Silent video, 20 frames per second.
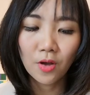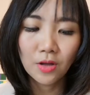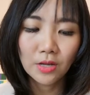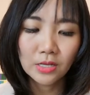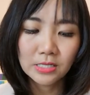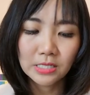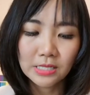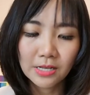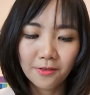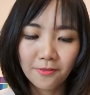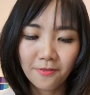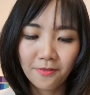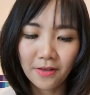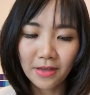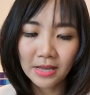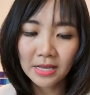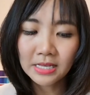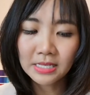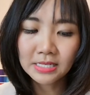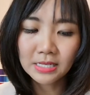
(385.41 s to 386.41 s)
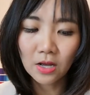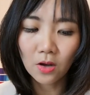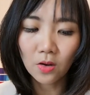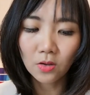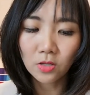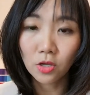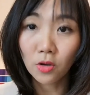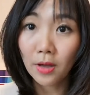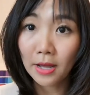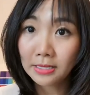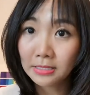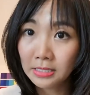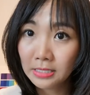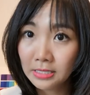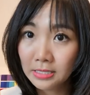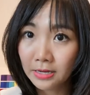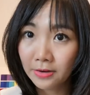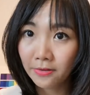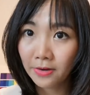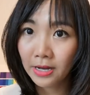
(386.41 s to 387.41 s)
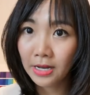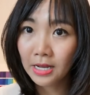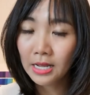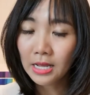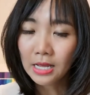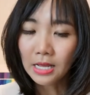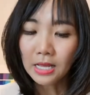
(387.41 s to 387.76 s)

surface on your accessory,